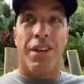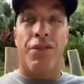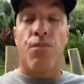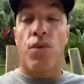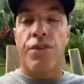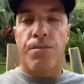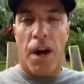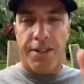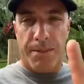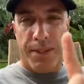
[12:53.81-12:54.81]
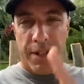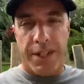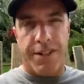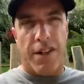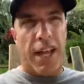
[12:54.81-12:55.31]
There's more
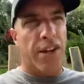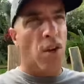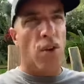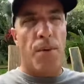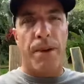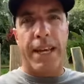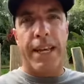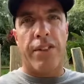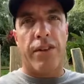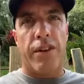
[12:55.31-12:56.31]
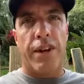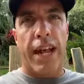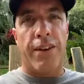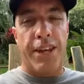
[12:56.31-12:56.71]
responsibilities, and you're like, no, no, no, my kids are now.